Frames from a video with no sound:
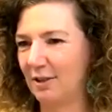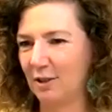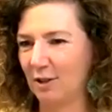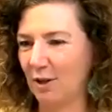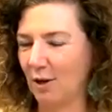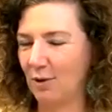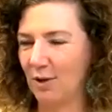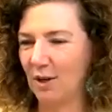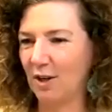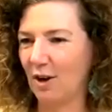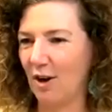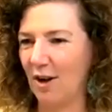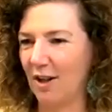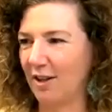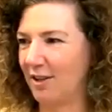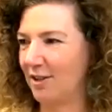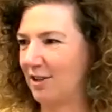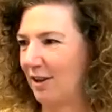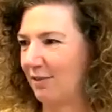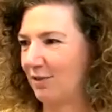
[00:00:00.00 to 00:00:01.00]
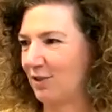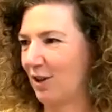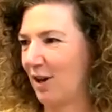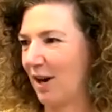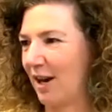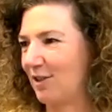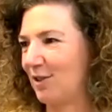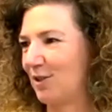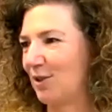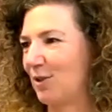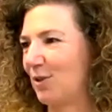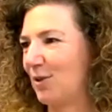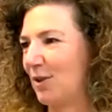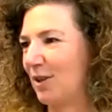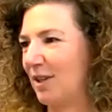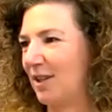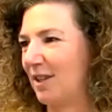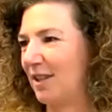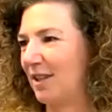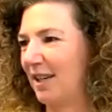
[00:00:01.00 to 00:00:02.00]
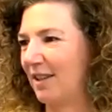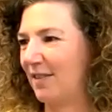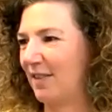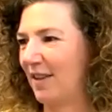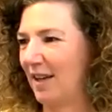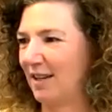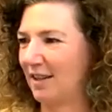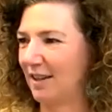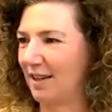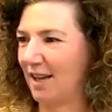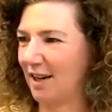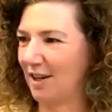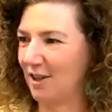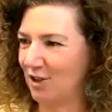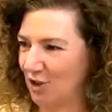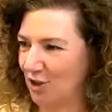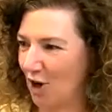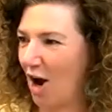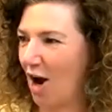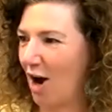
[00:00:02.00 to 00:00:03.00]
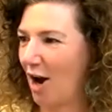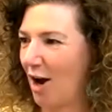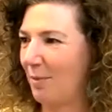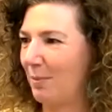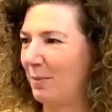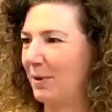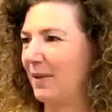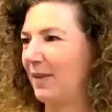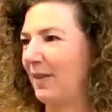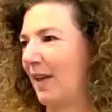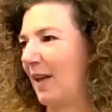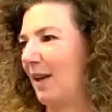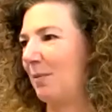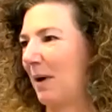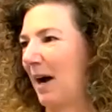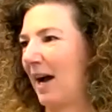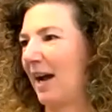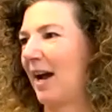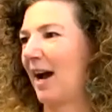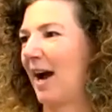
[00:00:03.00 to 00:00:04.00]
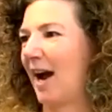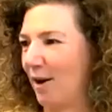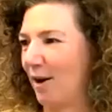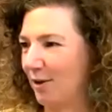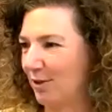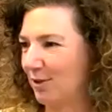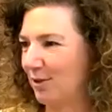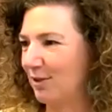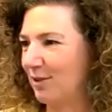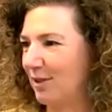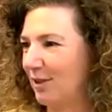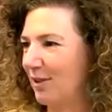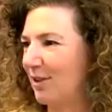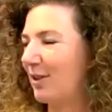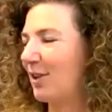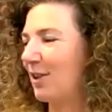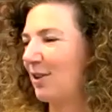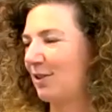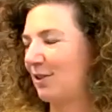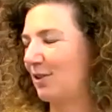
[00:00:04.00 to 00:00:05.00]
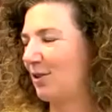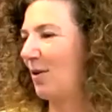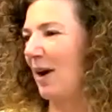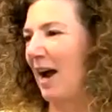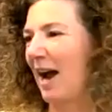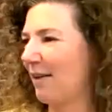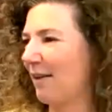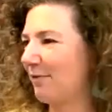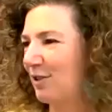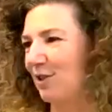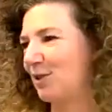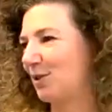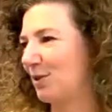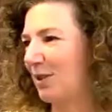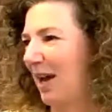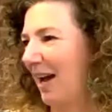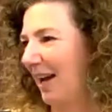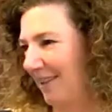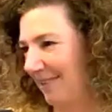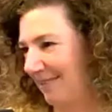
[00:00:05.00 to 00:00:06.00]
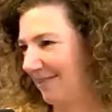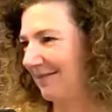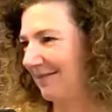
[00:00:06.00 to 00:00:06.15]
go to college after high school and then get a job and then buy a house. And you don't have to do that.